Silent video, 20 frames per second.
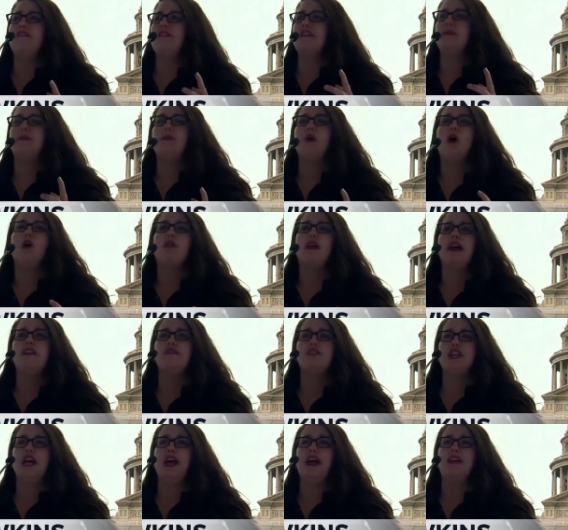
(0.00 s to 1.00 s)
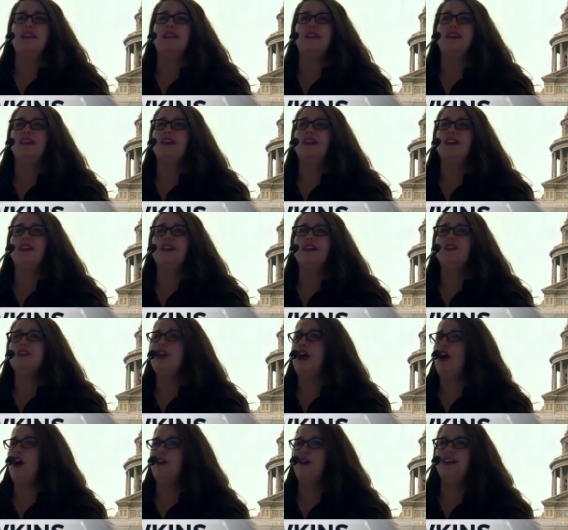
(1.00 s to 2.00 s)
and the Pro Life Gen.
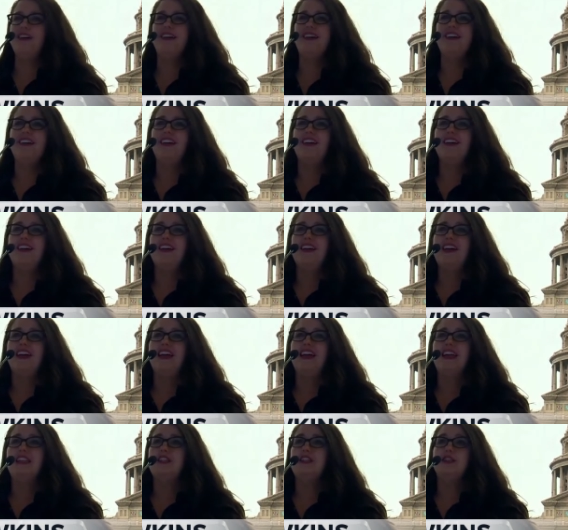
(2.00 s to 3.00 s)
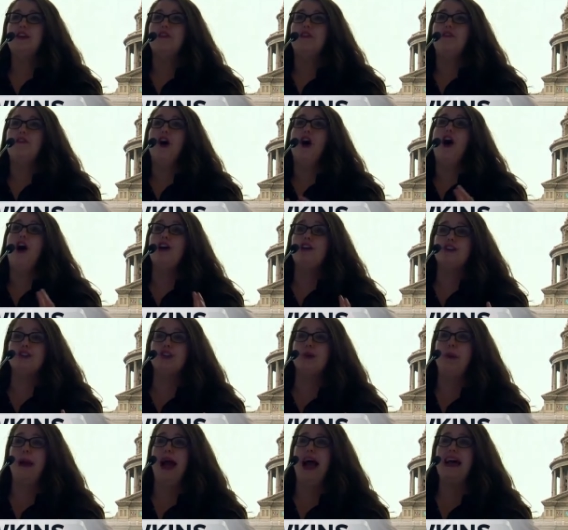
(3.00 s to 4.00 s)
No, it far
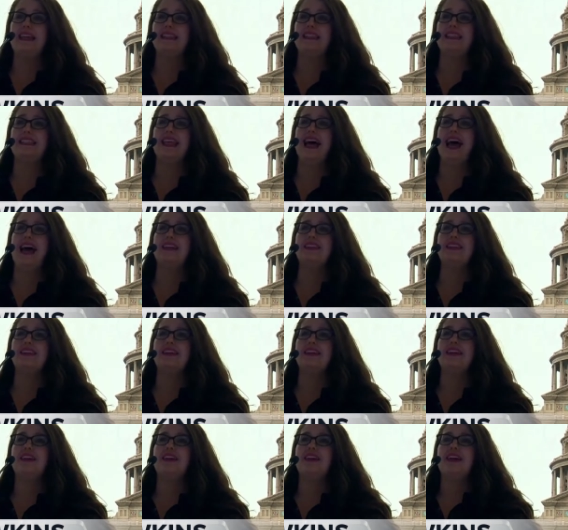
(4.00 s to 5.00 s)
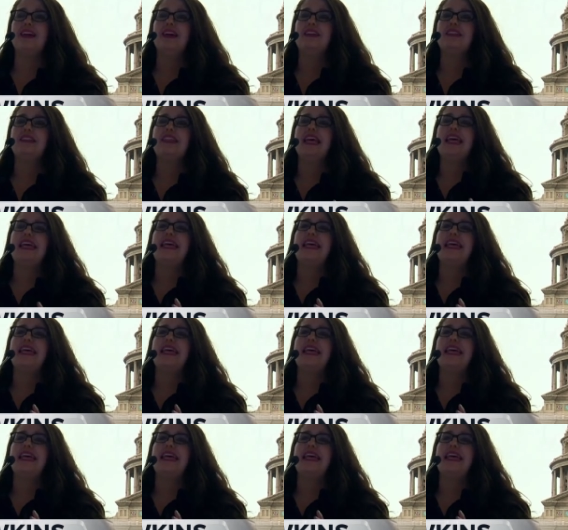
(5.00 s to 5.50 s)
surpasses that. In state